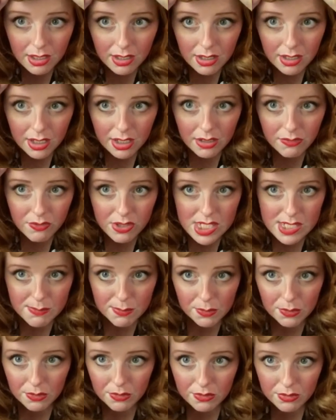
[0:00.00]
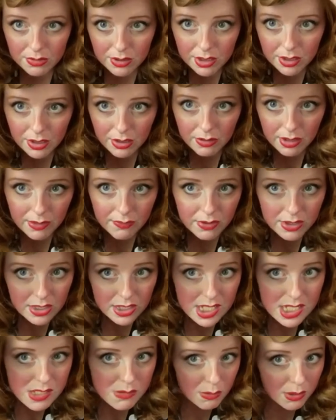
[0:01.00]
invisible, you know? Even
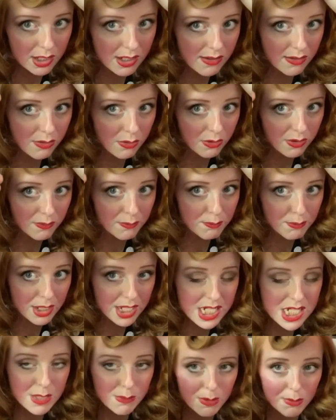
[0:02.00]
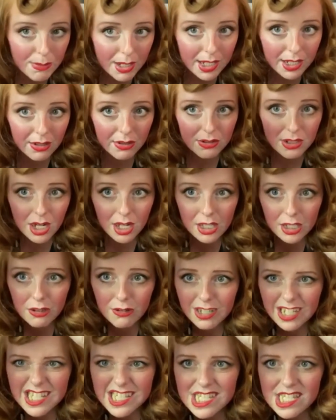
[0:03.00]
this one is sort of meant to be my hair color
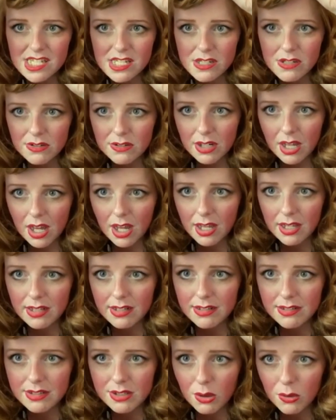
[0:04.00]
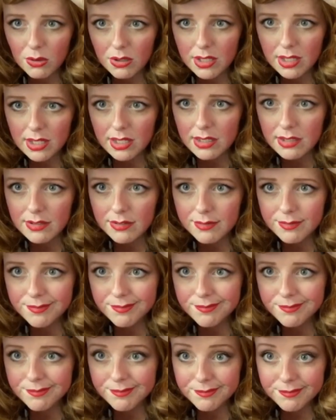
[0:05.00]
and it's still not totally hidden.
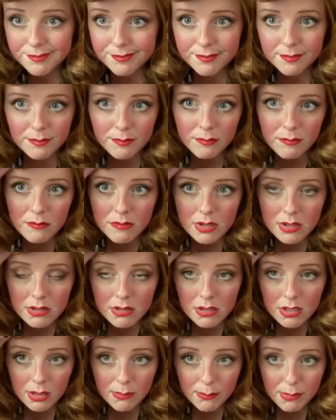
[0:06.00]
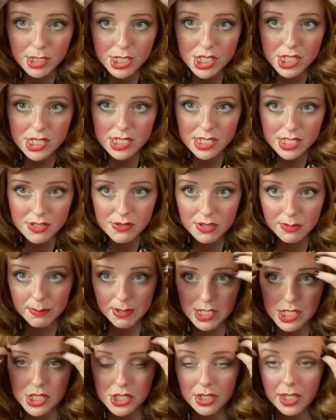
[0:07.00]
But you just do the
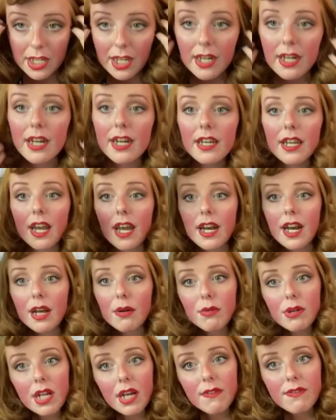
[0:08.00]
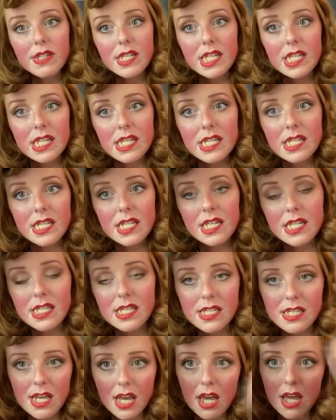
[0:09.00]
best you can. And again, I would have teased
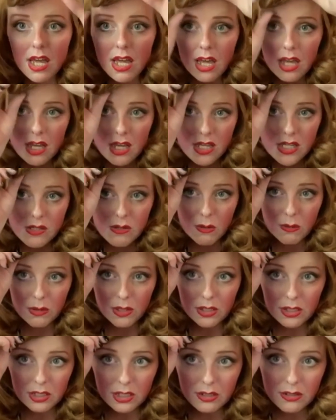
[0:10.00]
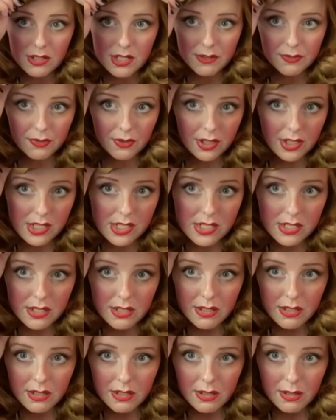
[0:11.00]
this so it would look a little different,
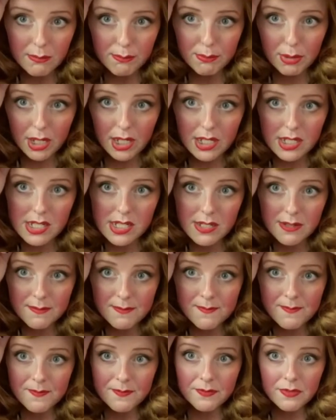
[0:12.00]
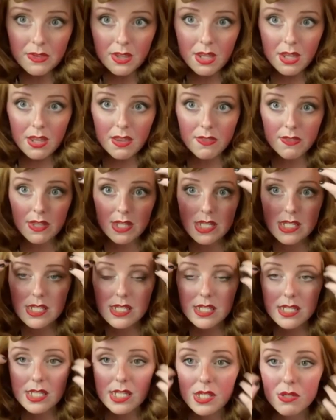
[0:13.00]
but this
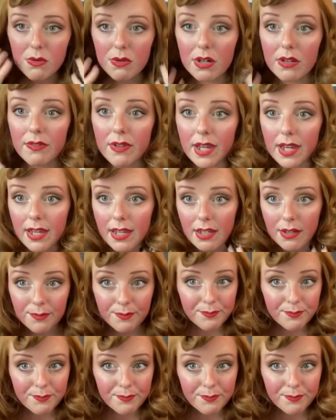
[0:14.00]
is sort of a